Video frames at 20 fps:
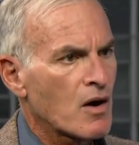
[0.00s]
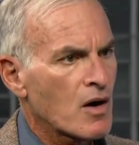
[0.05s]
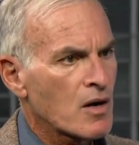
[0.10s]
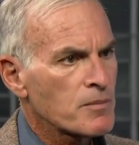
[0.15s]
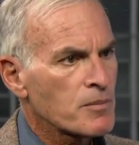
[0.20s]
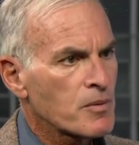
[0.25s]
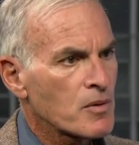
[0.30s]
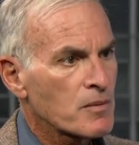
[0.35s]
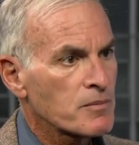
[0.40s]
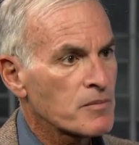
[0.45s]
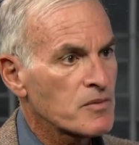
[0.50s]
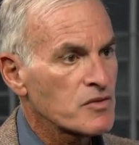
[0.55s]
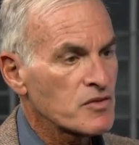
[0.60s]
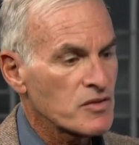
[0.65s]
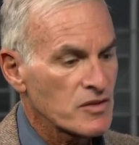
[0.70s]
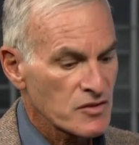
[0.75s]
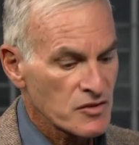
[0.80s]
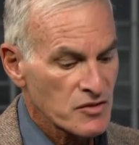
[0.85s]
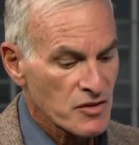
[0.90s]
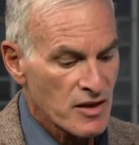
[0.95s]
For our
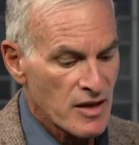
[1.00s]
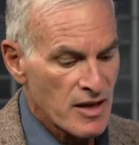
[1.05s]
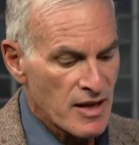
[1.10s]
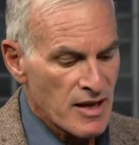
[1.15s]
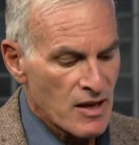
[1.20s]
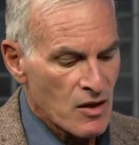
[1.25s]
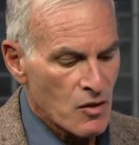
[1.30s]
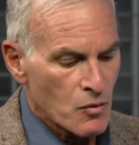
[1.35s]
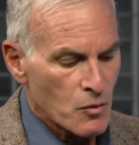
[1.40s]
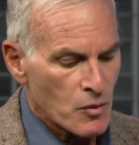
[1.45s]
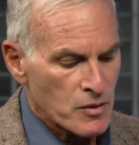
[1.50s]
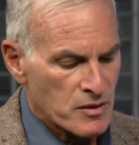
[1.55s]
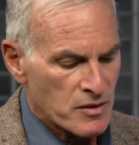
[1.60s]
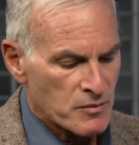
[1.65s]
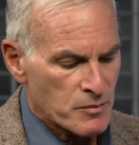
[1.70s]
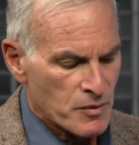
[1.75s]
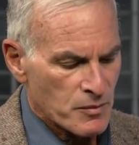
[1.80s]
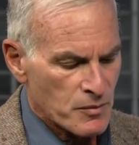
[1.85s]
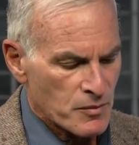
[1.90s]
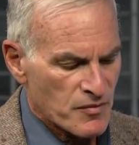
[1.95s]
purposes, when
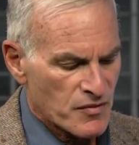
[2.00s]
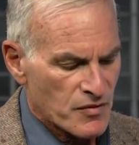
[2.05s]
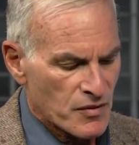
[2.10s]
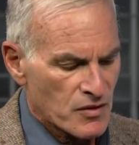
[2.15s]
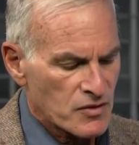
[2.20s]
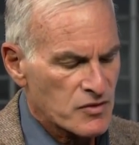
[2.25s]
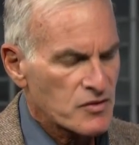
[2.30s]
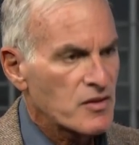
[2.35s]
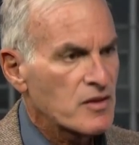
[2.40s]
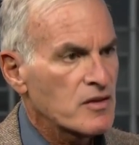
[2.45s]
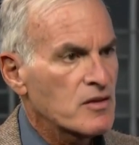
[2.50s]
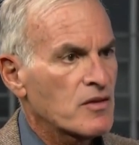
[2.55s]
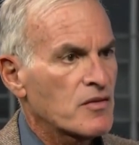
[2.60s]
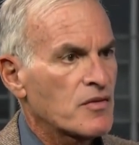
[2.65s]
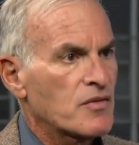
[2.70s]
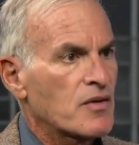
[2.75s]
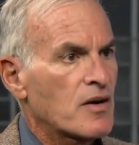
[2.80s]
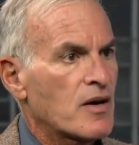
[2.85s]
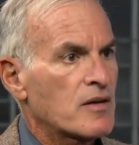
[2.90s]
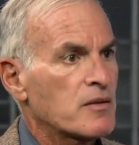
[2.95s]
the first
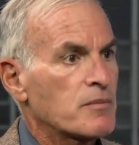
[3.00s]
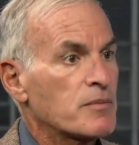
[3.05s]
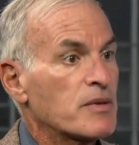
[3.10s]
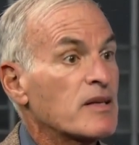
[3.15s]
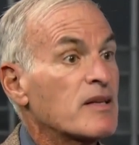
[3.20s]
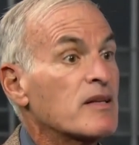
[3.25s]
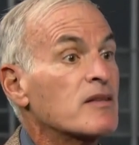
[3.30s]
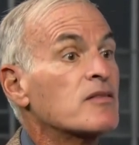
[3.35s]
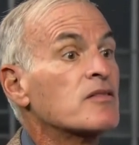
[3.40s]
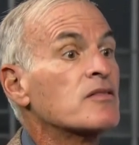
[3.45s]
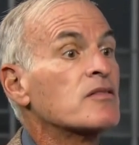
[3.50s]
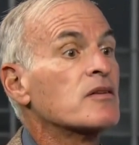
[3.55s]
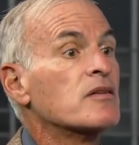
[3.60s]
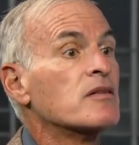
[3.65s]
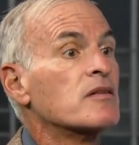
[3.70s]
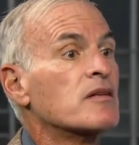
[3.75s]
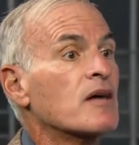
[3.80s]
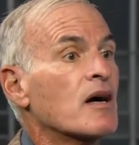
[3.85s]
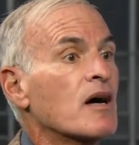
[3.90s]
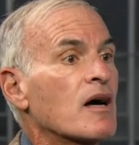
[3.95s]
Intifada begins
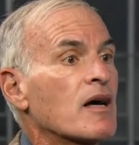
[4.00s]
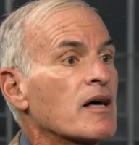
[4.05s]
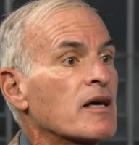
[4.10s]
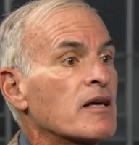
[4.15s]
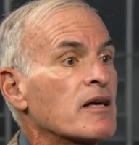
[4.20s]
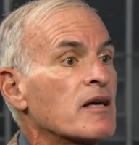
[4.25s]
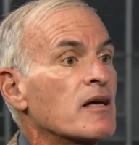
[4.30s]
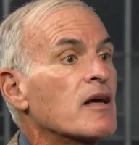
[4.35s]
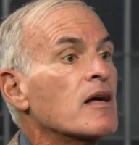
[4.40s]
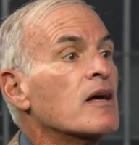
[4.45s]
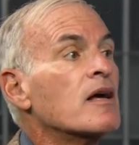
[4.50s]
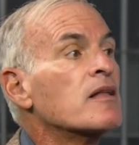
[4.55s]
to die,